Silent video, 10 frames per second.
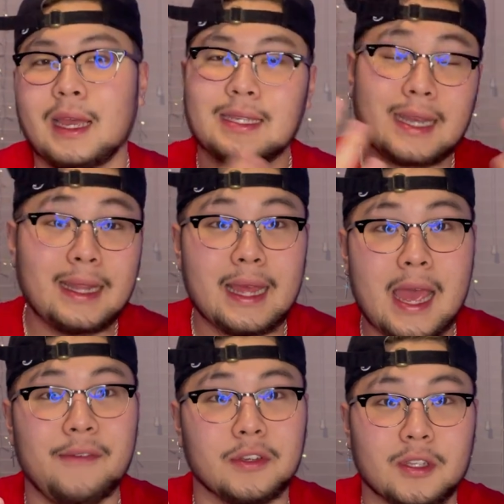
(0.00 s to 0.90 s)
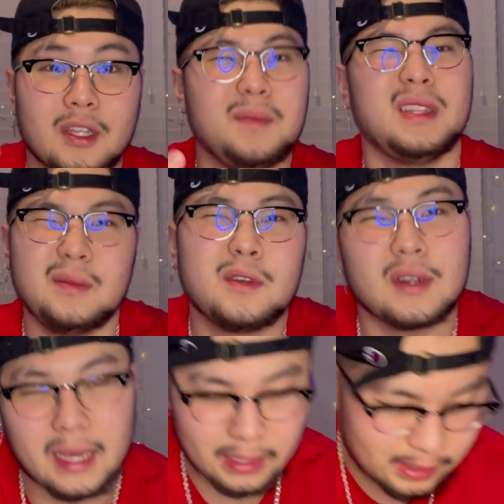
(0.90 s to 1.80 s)
It's kind of heavy, so let me let me go
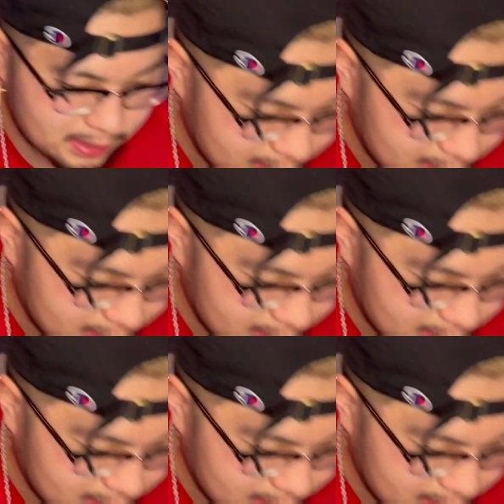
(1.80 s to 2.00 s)
get it.